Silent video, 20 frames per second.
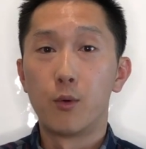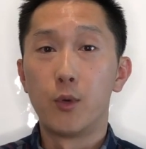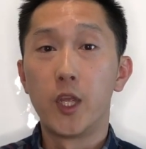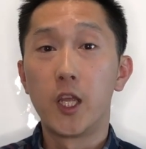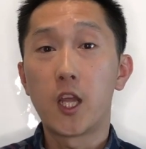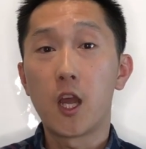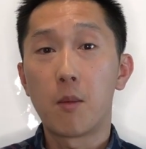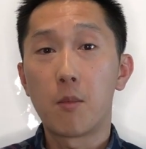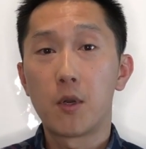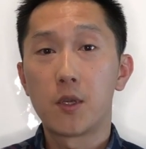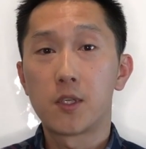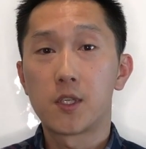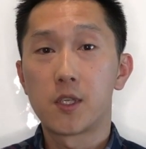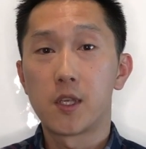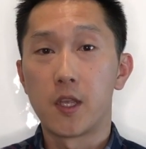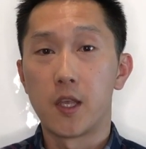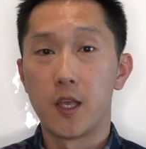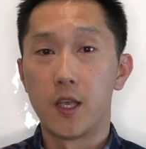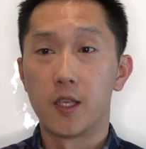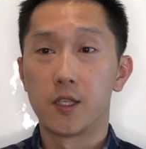
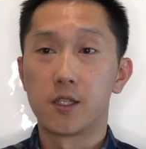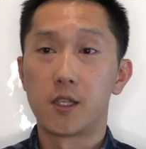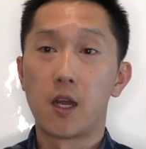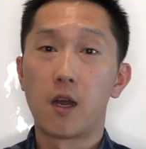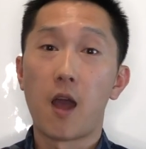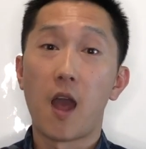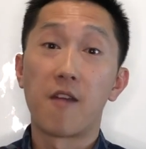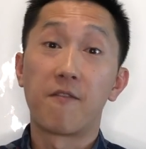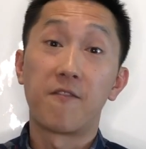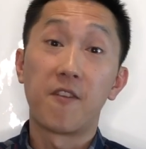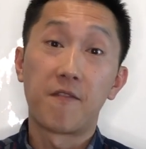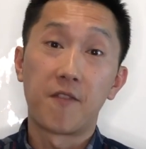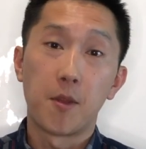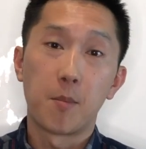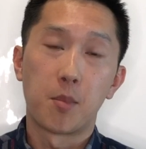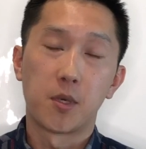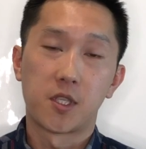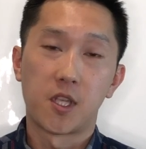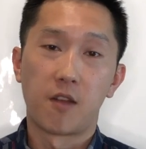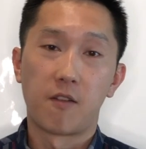e-commerce is now at
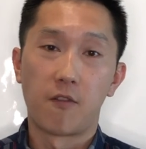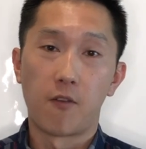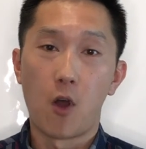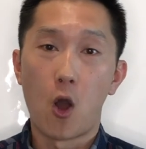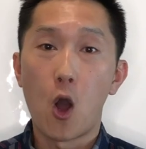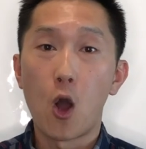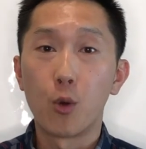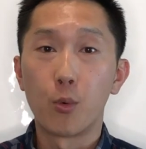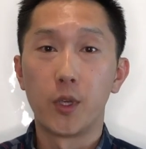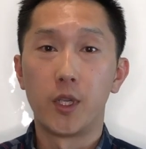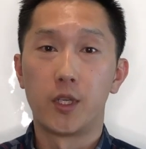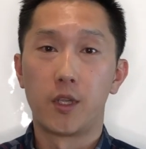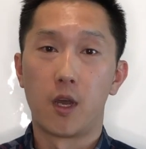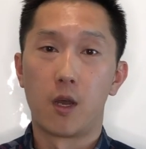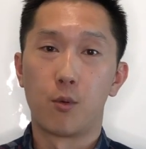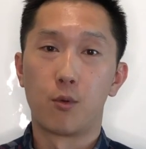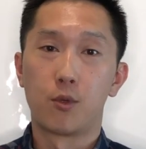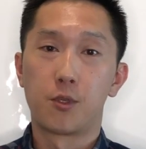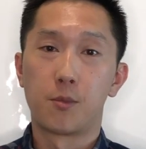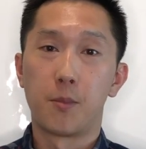15% of all
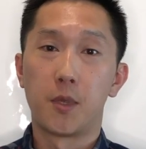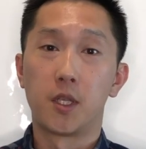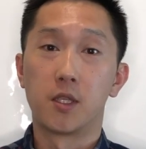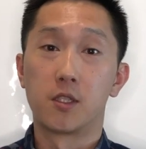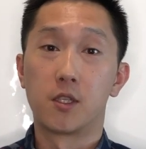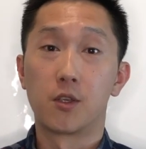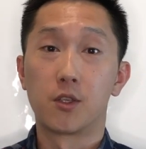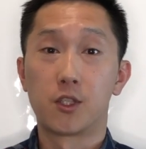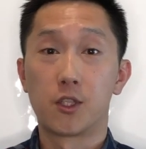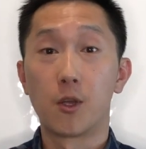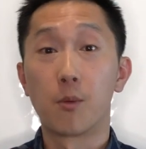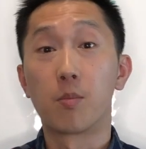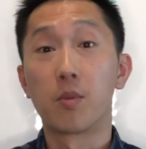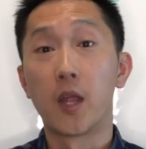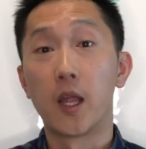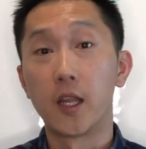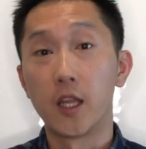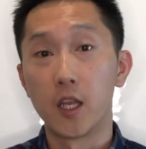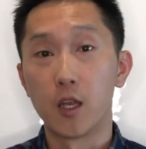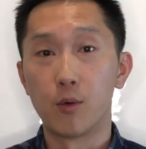retail, which means there's still
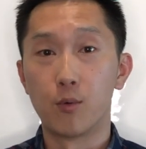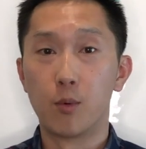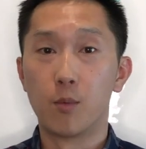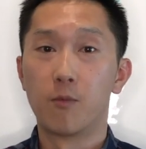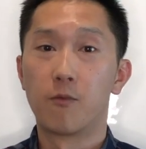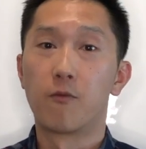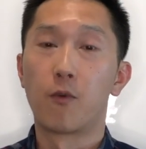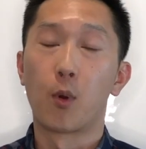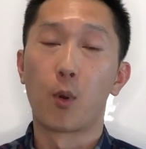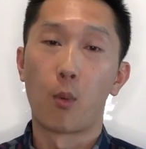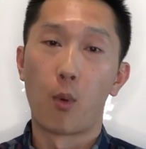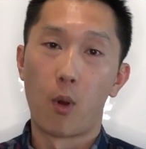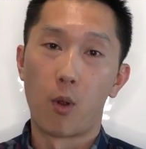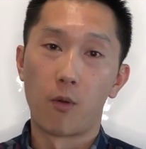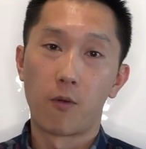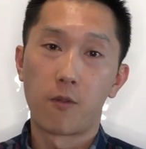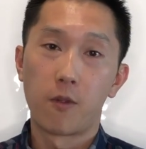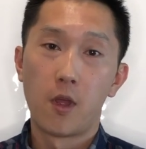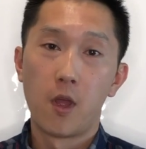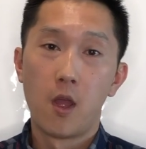plenty of room for
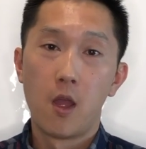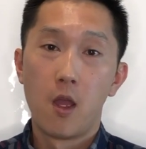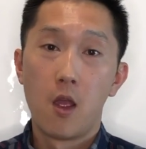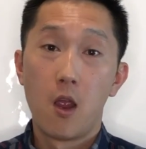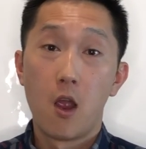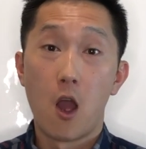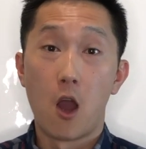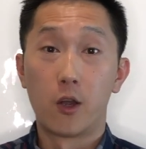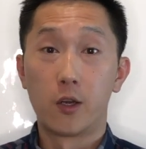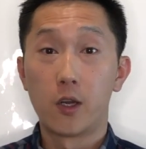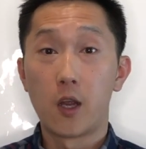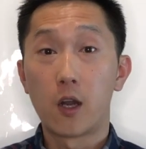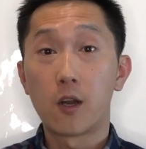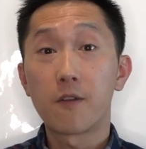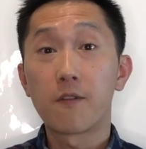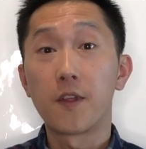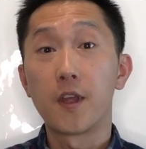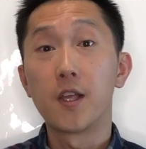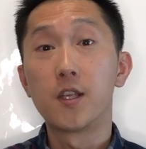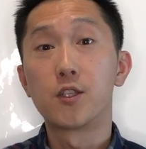growth. Are there
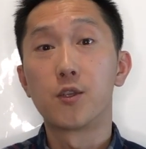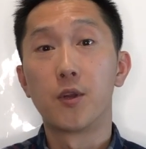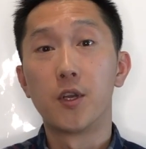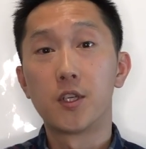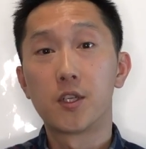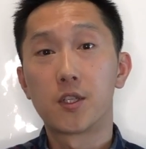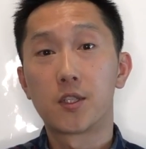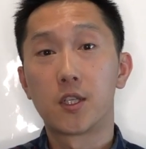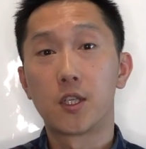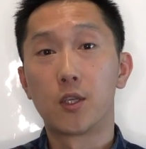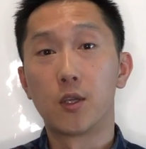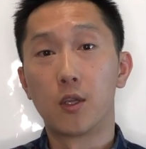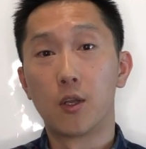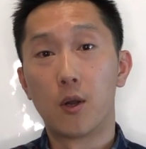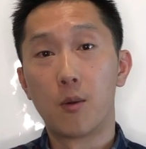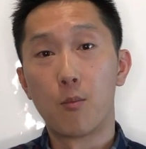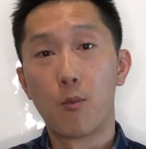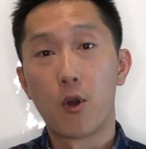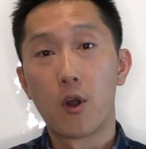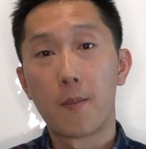other things you're interested to
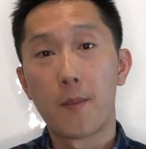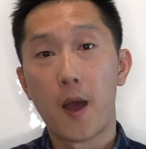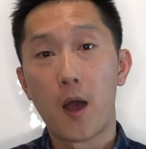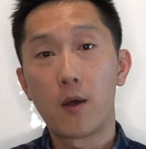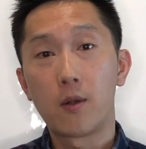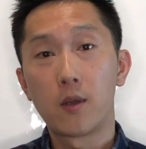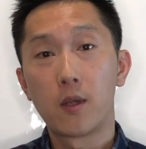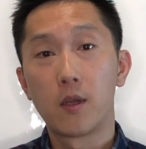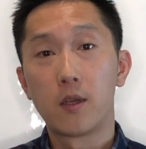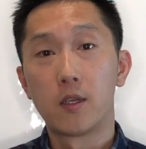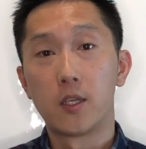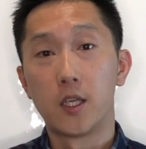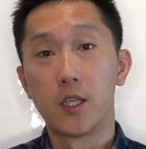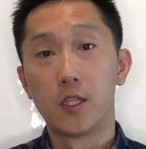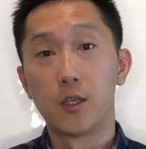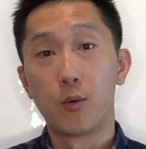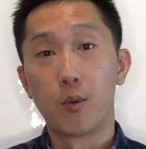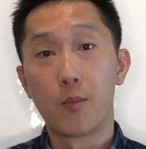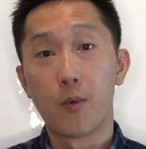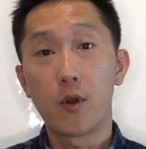learn more about
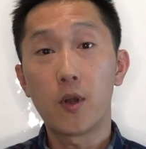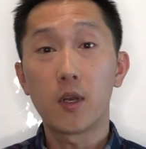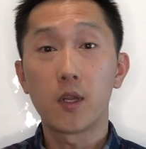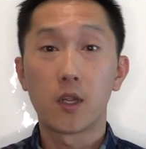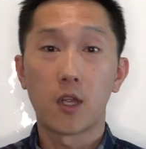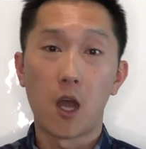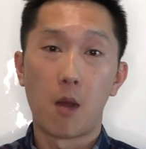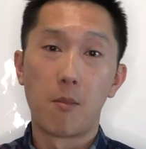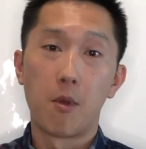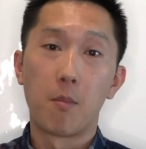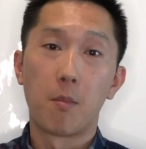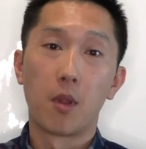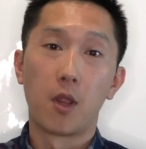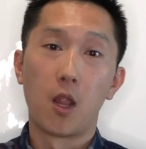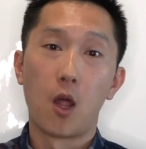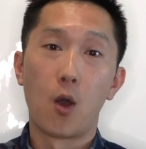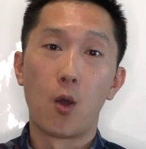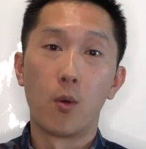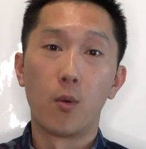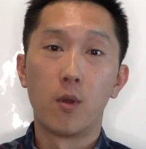in the report? Comment
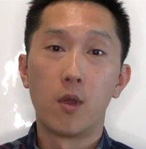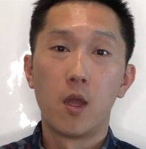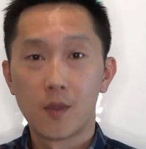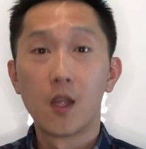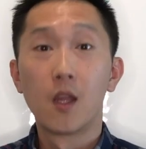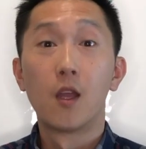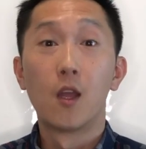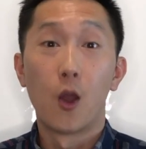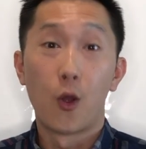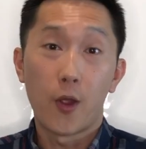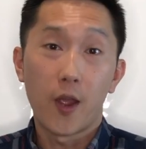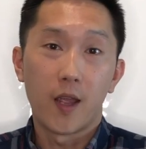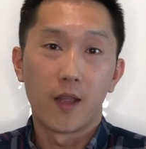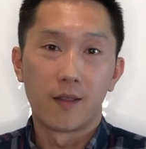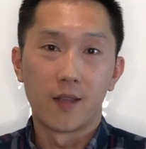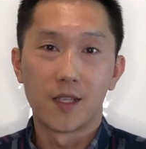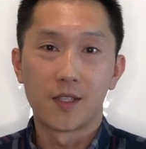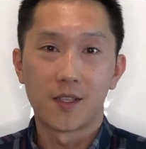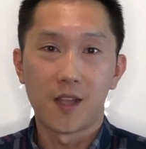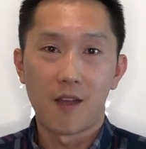below.
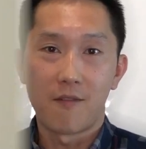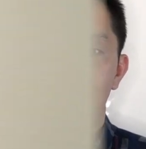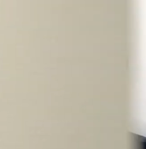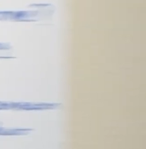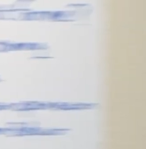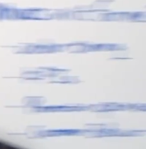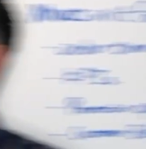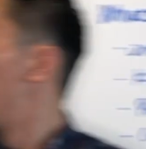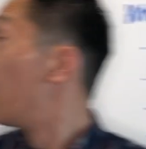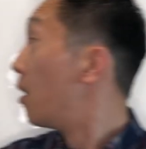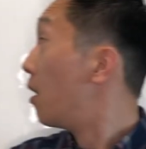Okay, let's dive in.